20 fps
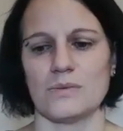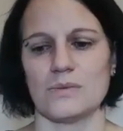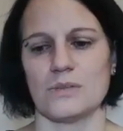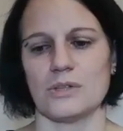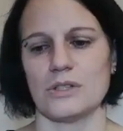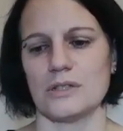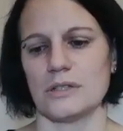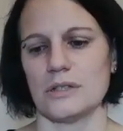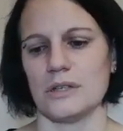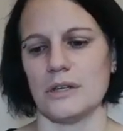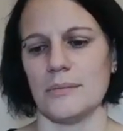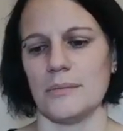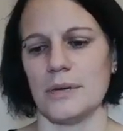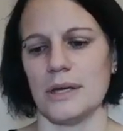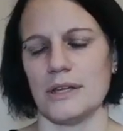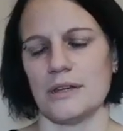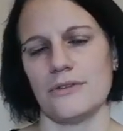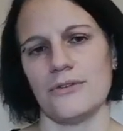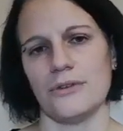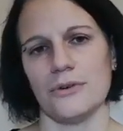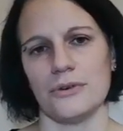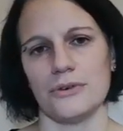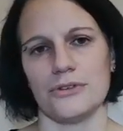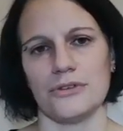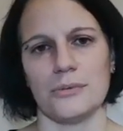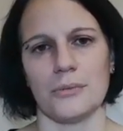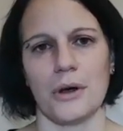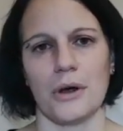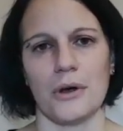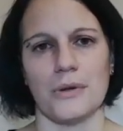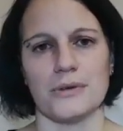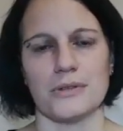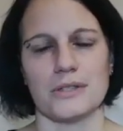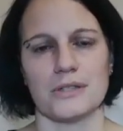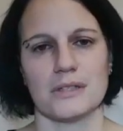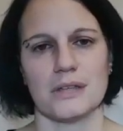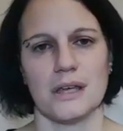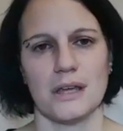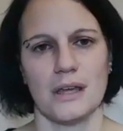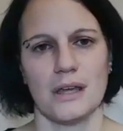just in a bit for
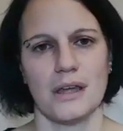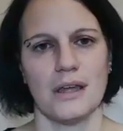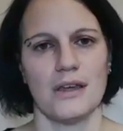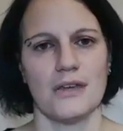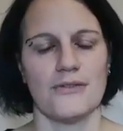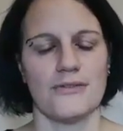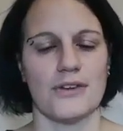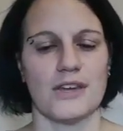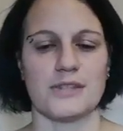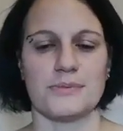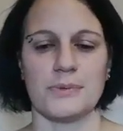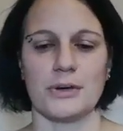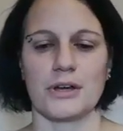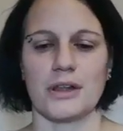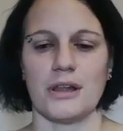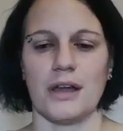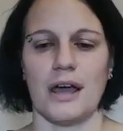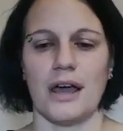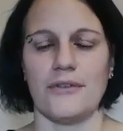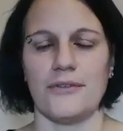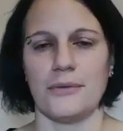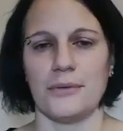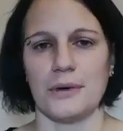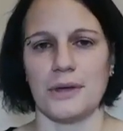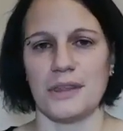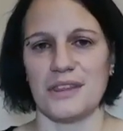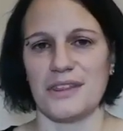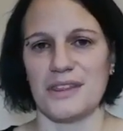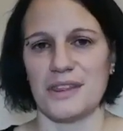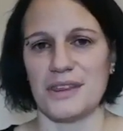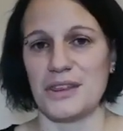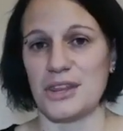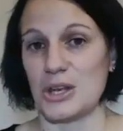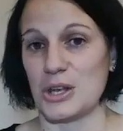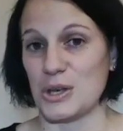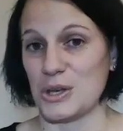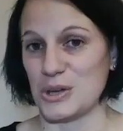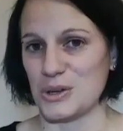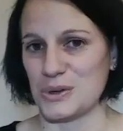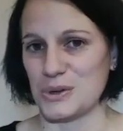tomorrow's Facebook Live with the
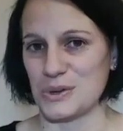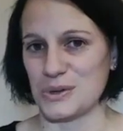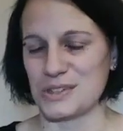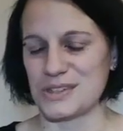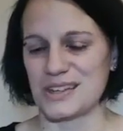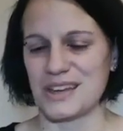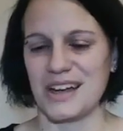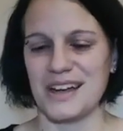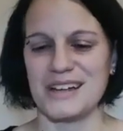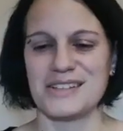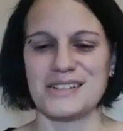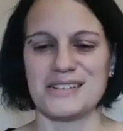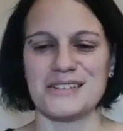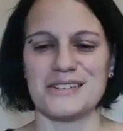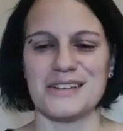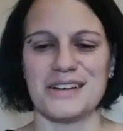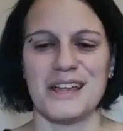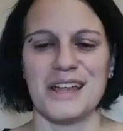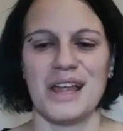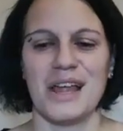new title.